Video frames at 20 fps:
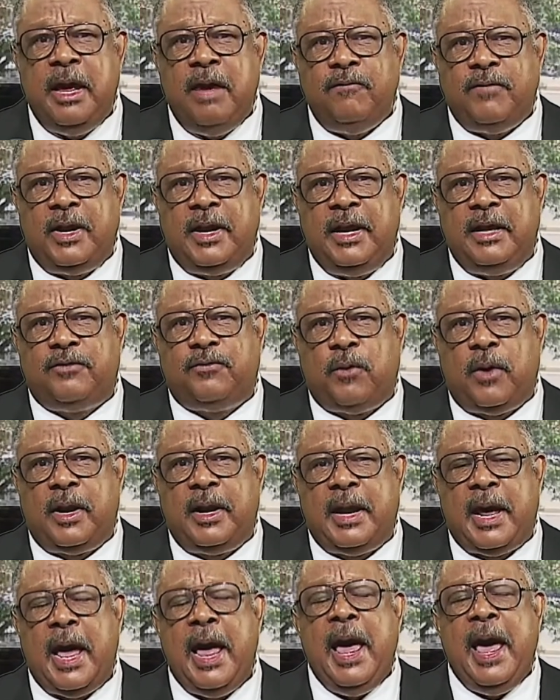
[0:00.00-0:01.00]
for the next
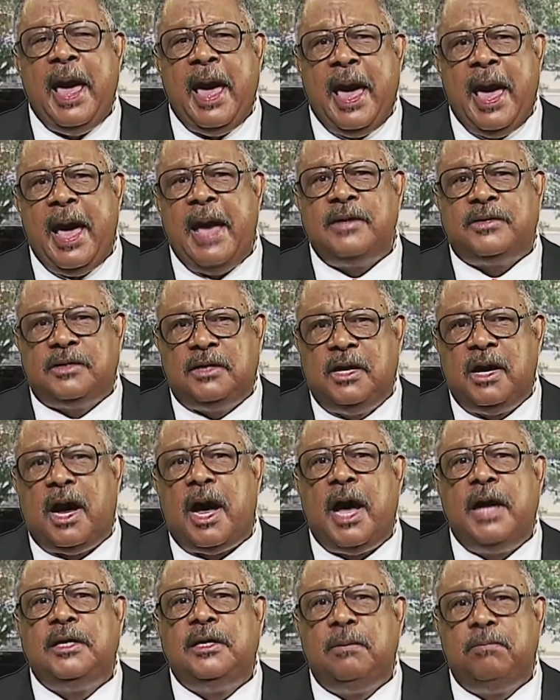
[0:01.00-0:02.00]
49, ask
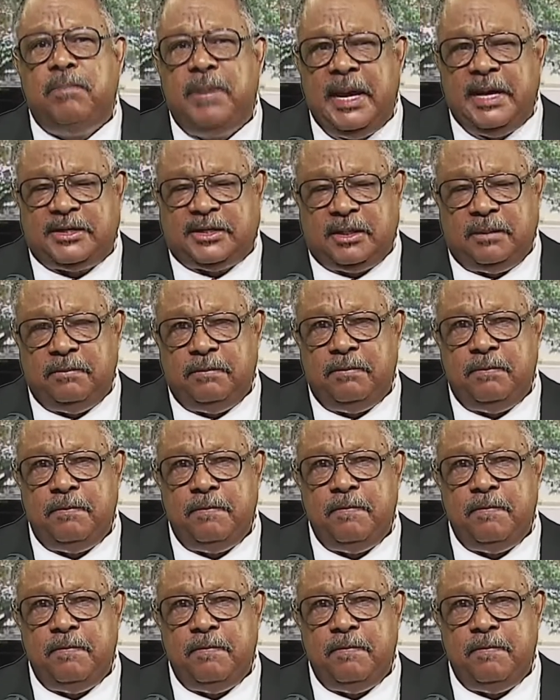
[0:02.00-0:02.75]
God to bless them.